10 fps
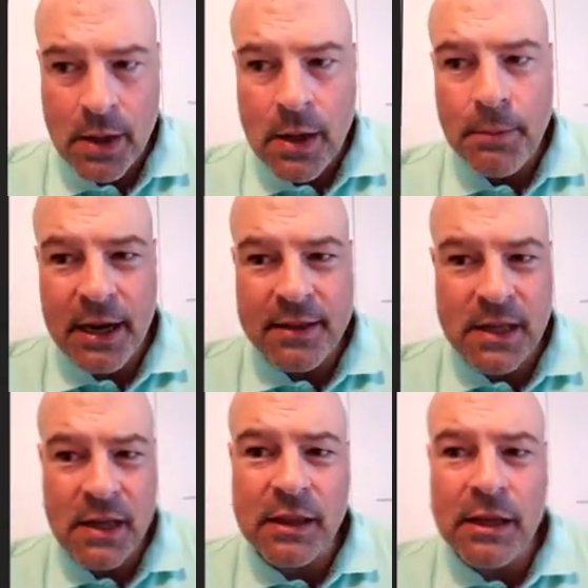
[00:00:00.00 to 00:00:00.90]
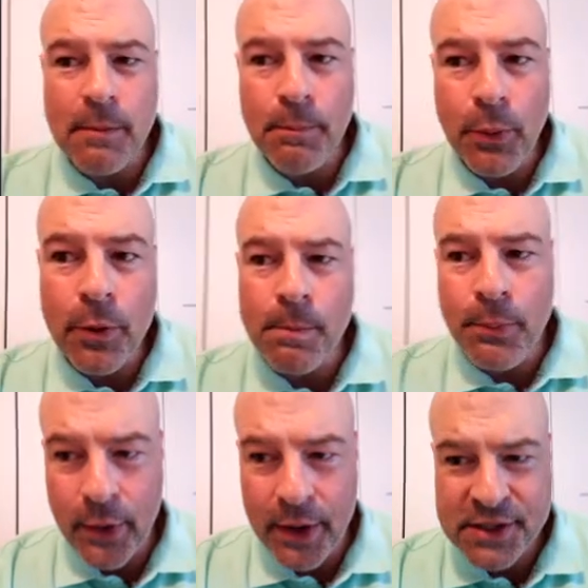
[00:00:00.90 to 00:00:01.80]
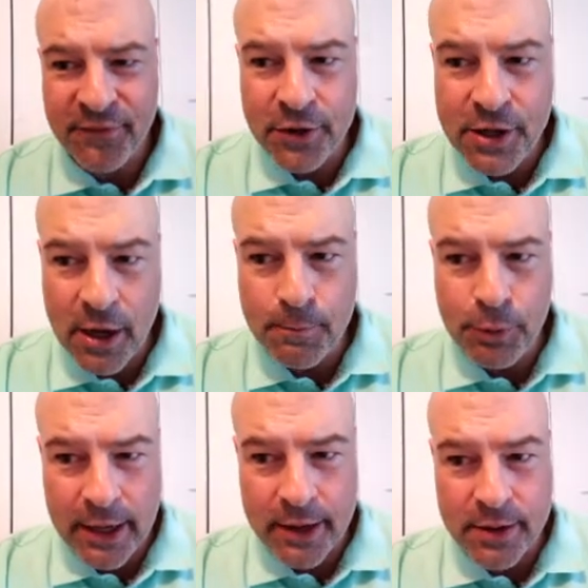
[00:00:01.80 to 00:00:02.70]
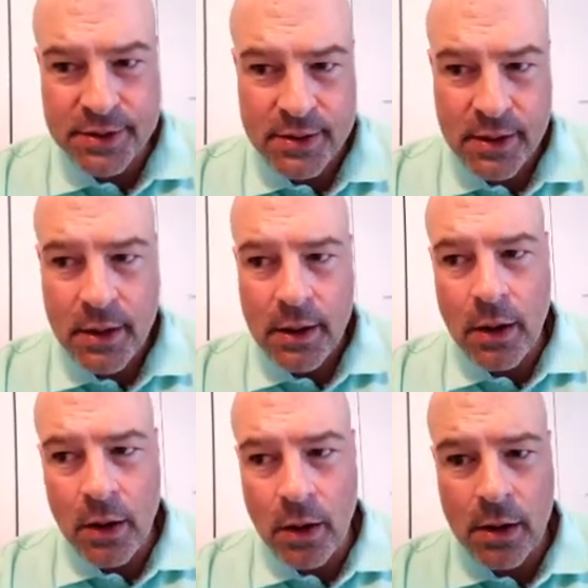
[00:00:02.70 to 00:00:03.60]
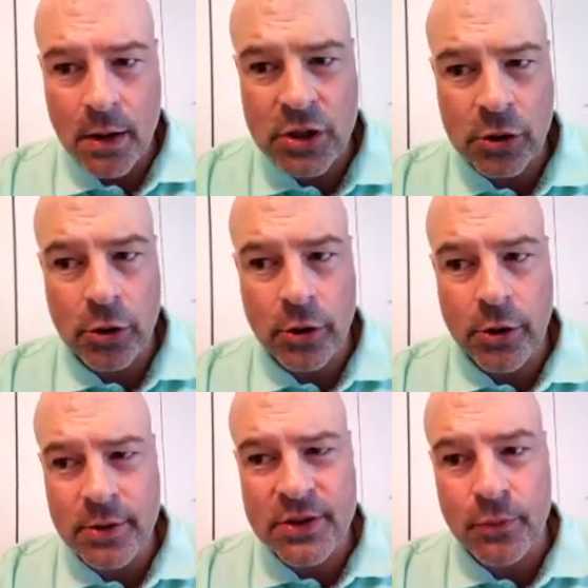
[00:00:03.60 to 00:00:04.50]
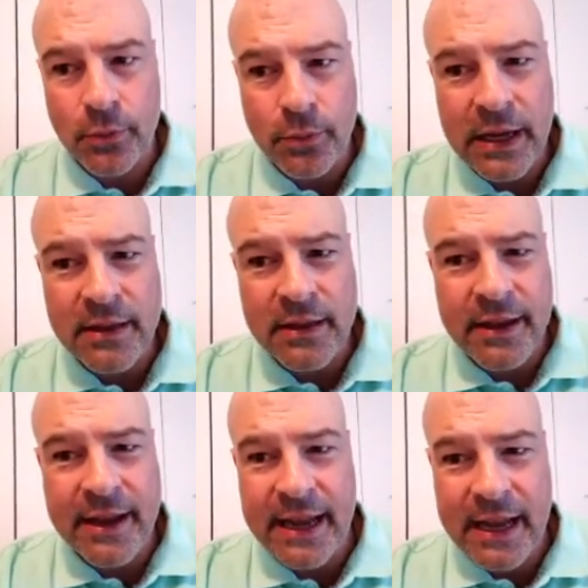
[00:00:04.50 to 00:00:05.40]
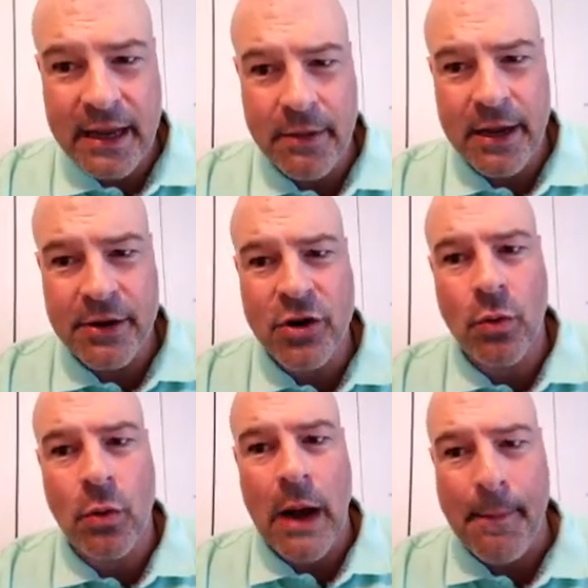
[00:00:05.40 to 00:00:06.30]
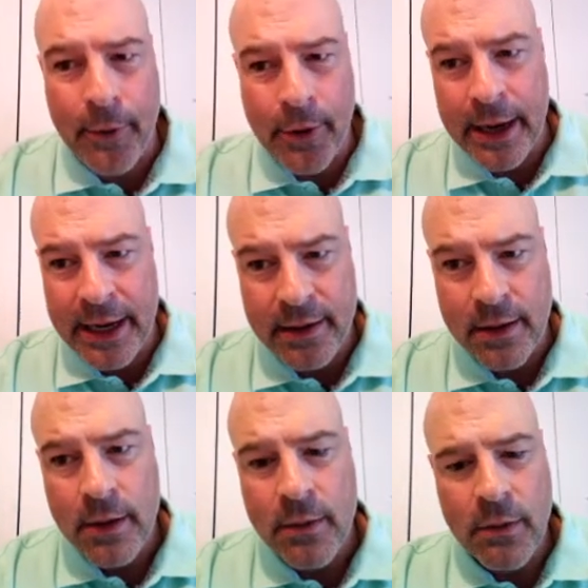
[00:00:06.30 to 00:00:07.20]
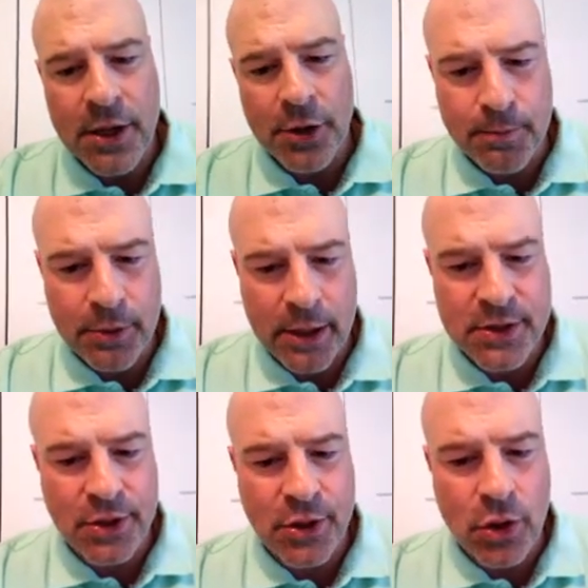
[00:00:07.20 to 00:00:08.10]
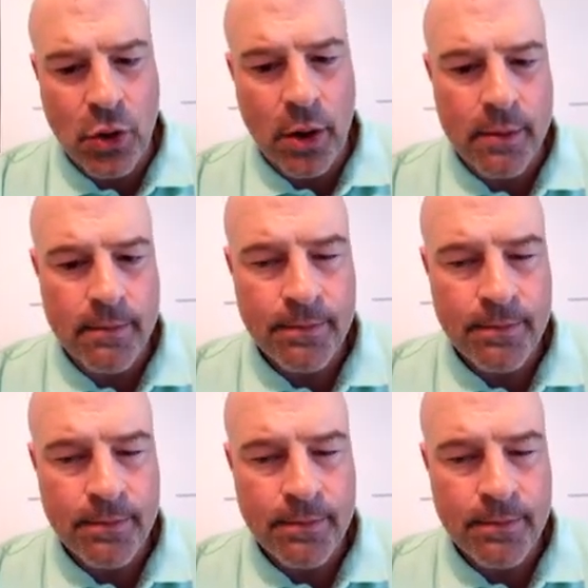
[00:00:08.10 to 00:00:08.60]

But I think the important points for young players are to learn to read the game and cooperate with other players on the court.